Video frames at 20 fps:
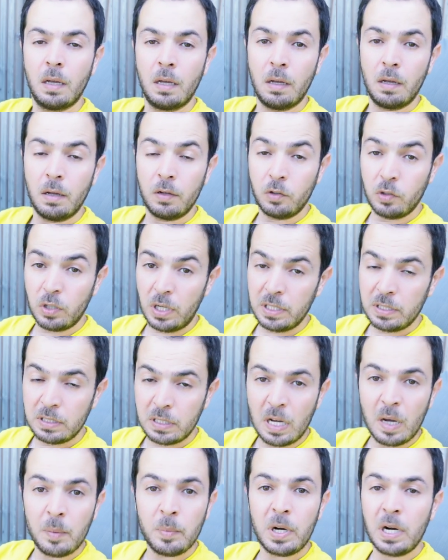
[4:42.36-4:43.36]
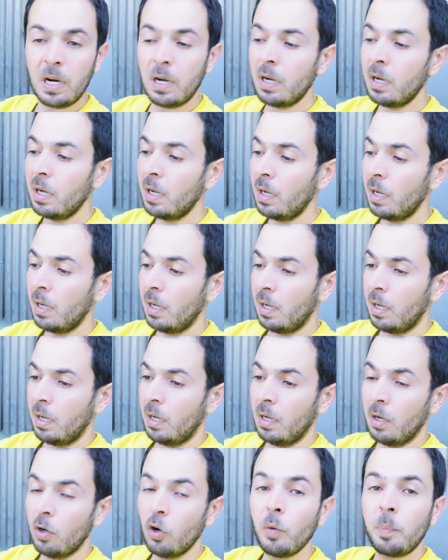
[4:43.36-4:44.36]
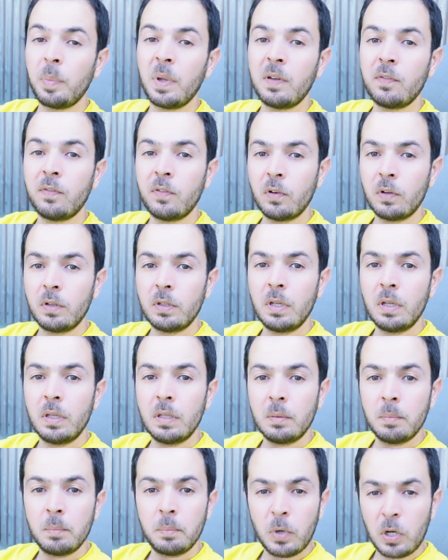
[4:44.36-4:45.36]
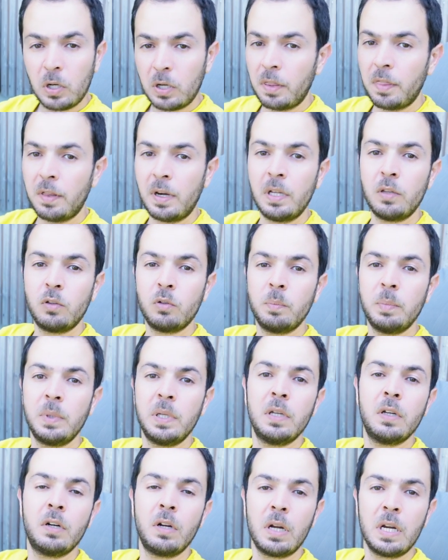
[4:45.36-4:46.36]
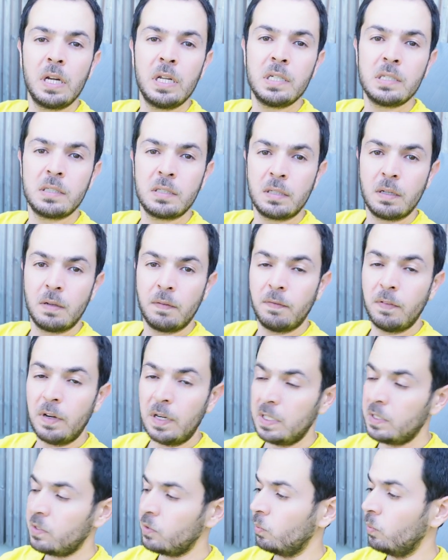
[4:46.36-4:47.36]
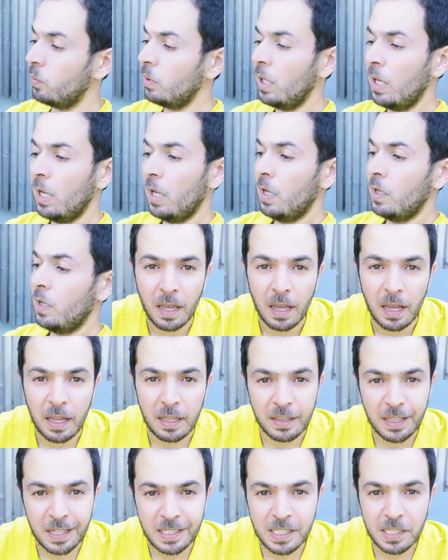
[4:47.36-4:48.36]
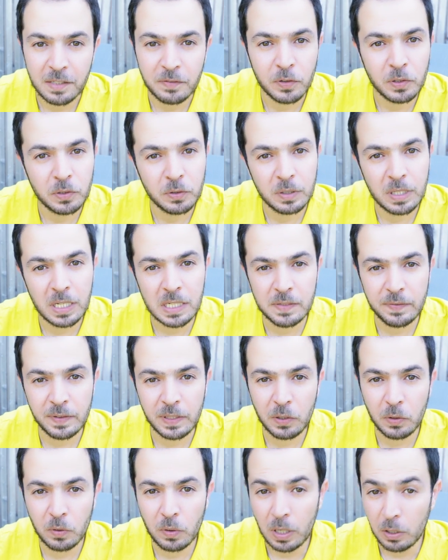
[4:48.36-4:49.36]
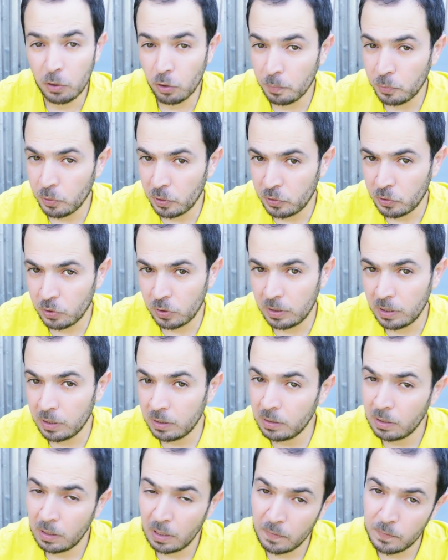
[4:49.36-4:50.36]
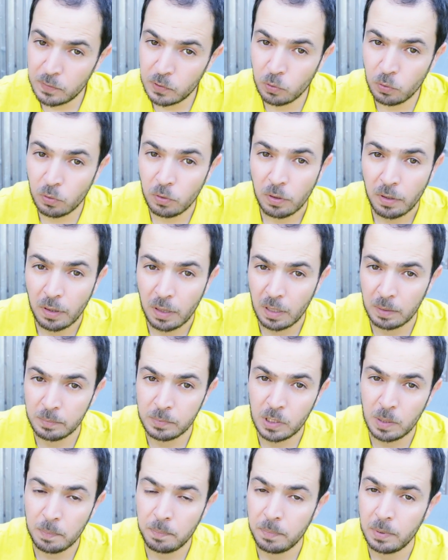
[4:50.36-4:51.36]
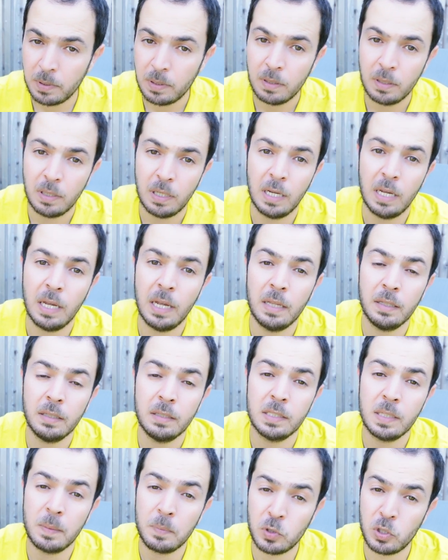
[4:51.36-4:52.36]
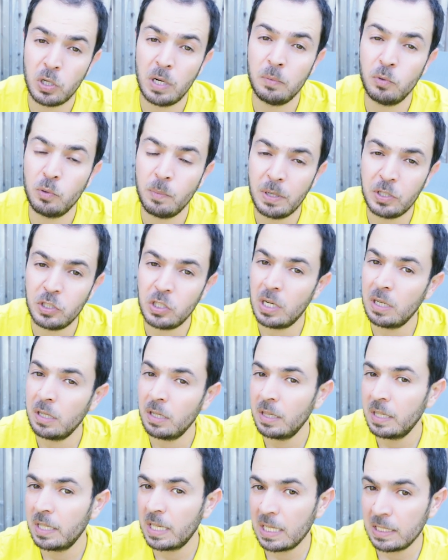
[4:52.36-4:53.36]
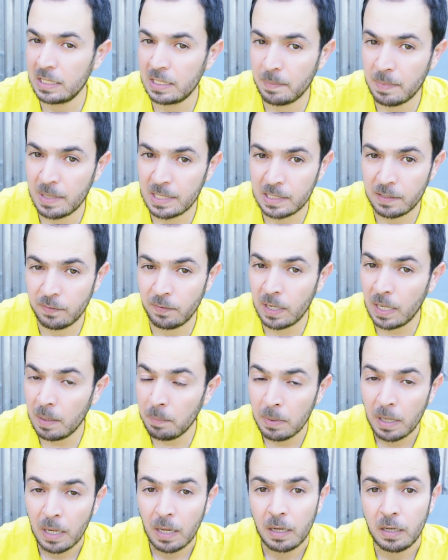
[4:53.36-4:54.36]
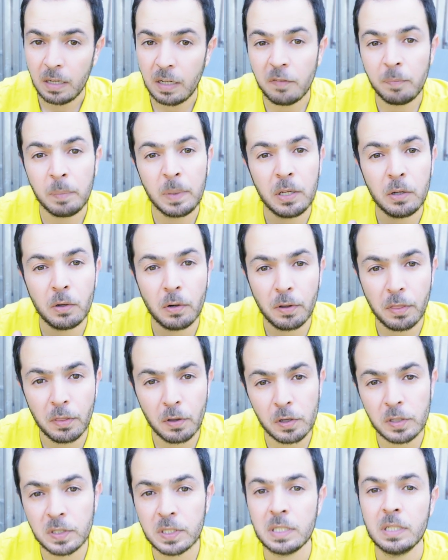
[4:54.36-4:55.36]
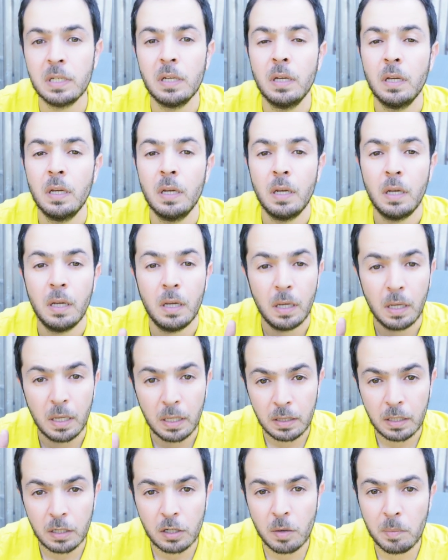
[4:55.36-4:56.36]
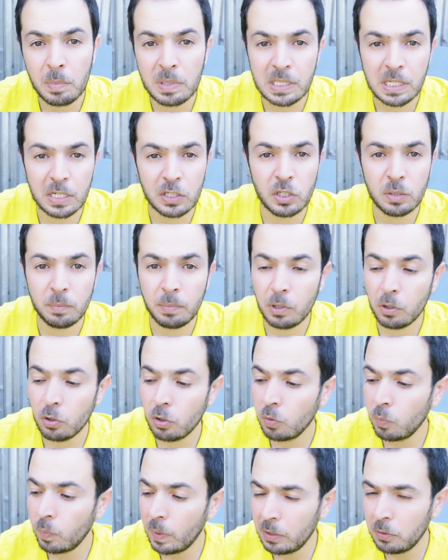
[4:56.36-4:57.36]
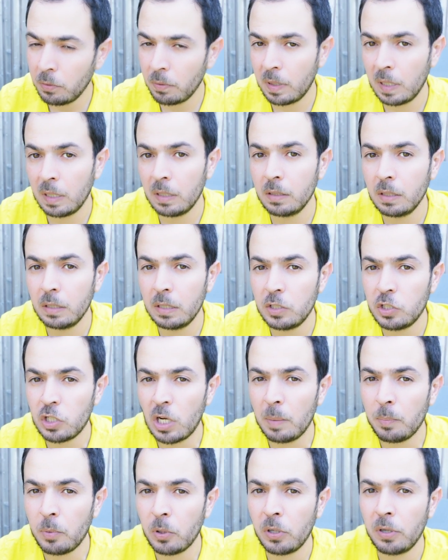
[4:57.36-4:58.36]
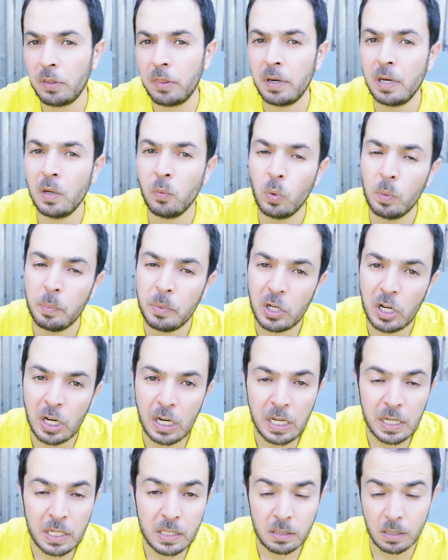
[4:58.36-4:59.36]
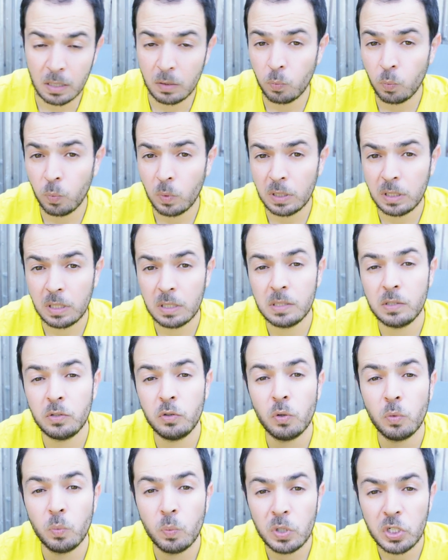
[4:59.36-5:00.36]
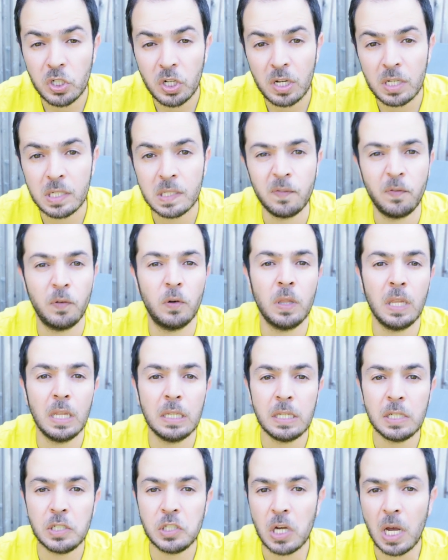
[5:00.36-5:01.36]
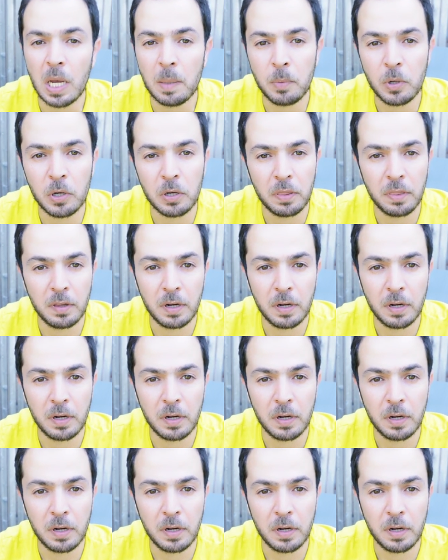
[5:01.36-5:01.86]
uh, great camera uh, hoping for the Pocket 3 to be released very soon and that's it for today's video i hope you enjoyed it if so thumbs up and subscribe to my channel that's a massive help leave me your thoughts in the comment section below when you think the DJI Pocket 3 will be released and what is your wish list for the DJI Pocket